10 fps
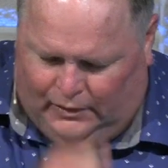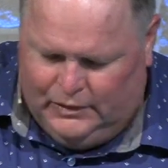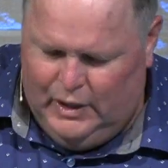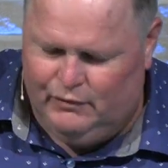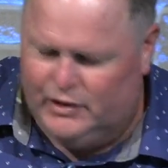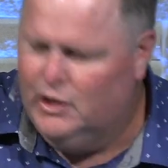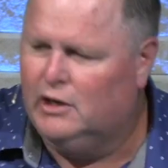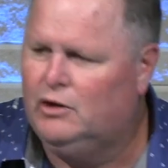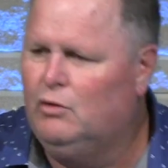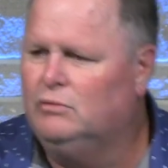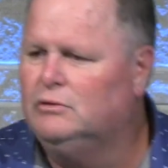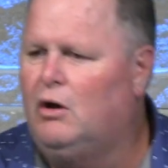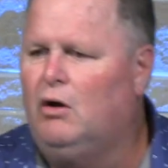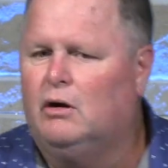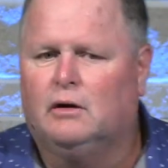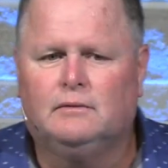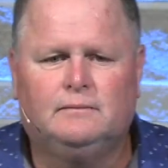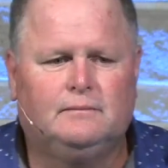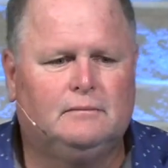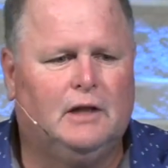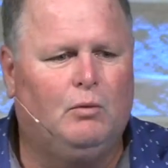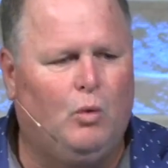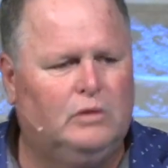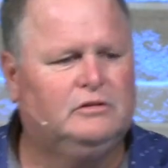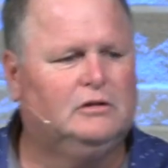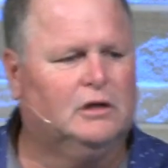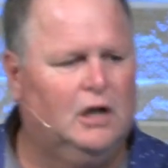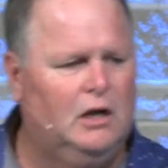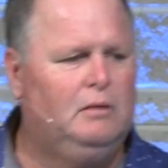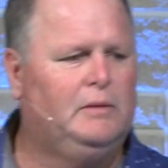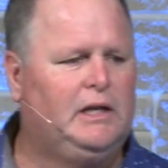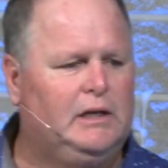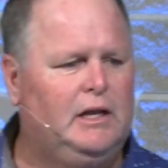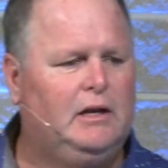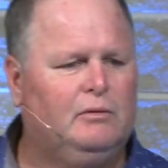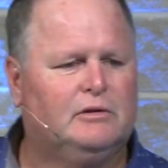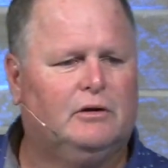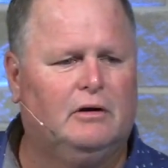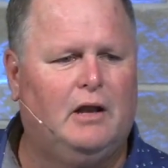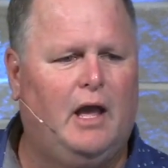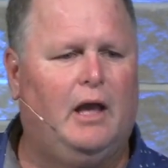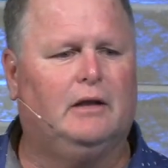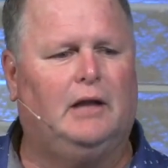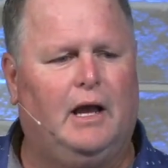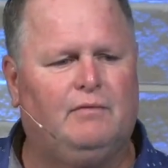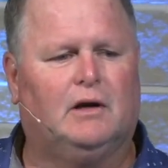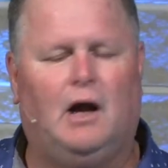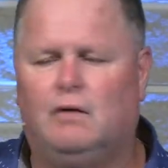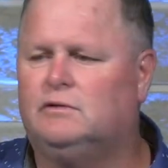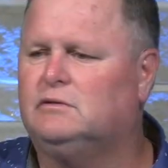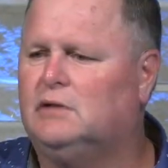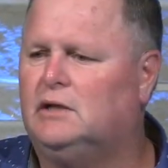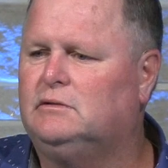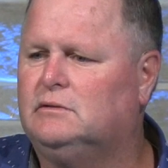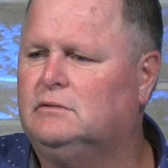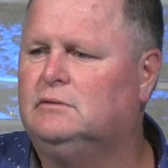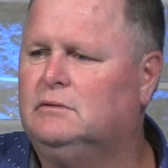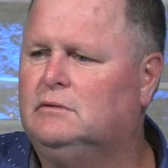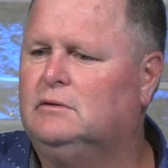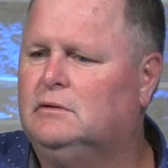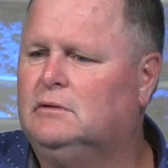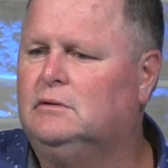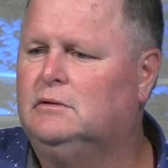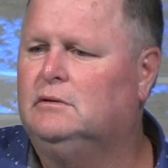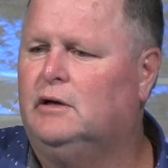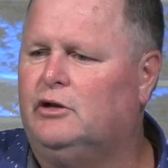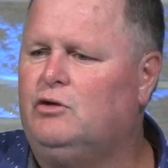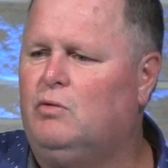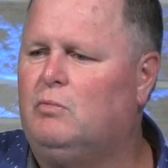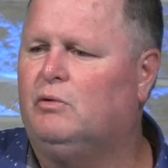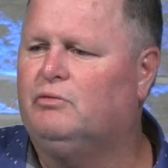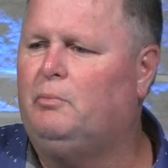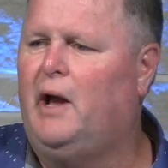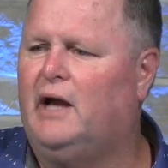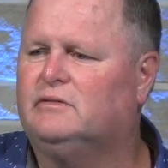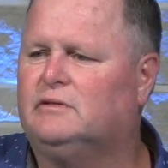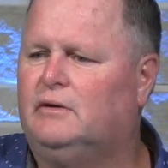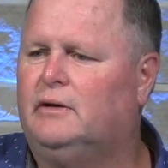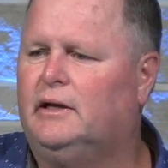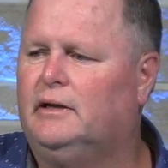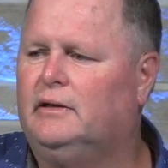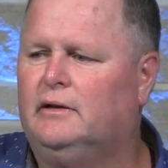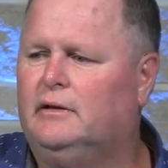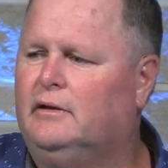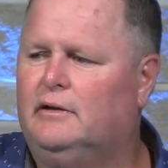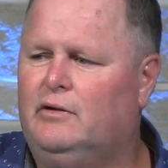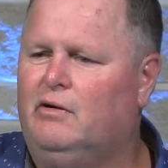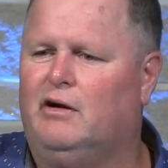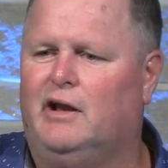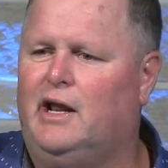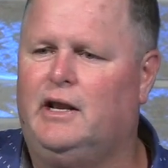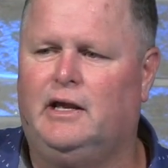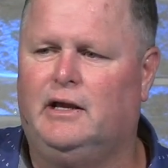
You have a young adult daughter that wants to come and eat dinner with her dad and have a conversation. And you almost passed on it. You're an idiot.